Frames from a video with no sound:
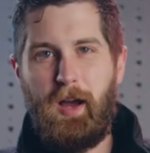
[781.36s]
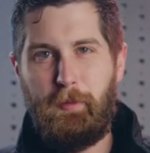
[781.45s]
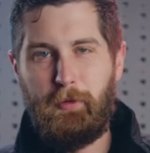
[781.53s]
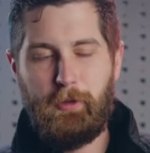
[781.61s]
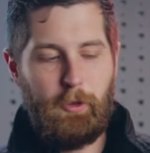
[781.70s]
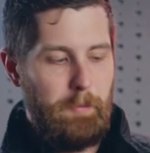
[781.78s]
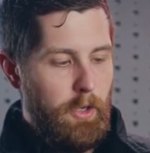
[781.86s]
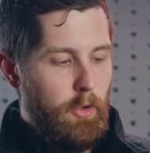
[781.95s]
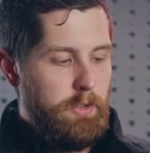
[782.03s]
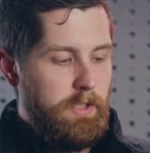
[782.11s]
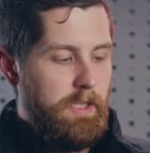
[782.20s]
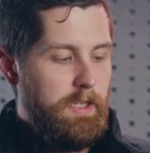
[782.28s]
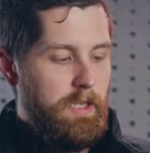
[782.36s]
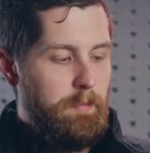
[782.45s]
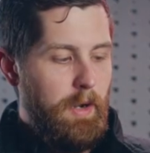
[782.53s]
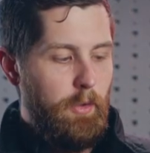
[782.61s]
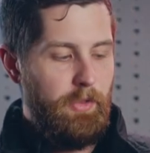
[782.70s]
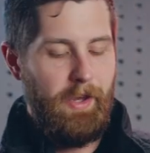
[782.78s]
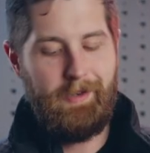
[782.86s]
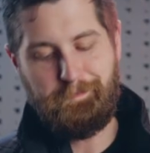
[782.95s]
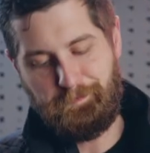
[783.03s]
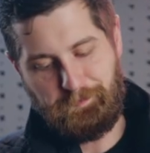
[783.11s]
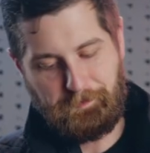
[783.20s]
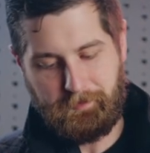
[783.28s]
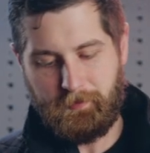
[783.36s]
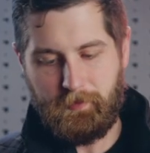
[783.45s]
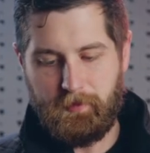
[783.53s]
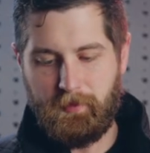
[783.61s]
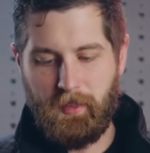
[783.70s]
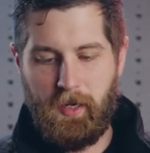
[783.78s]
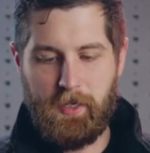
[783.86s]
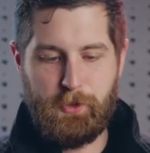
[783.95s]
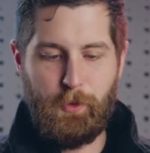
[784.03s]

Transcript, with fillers: I'm a little bit O C D about that. Uh,